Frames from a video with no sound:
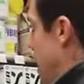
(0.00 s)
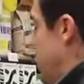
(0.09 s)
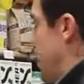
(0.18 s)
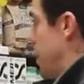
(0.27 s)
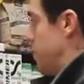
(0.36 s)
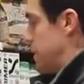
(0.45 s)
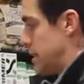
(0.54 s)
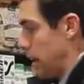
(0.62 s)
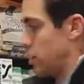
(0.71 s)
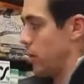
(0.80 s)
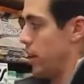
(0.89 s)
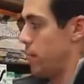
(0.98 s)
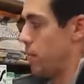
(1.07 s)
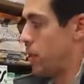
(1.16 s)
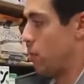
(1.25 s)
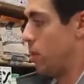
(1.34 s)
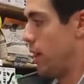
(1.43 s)
And I've been stuck to it,
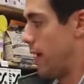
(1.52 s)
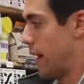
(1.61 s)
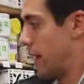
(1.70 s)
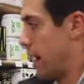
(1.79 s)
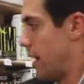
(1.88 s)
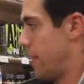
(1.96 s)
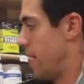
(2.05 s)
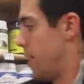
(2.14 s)
but they're really like kind of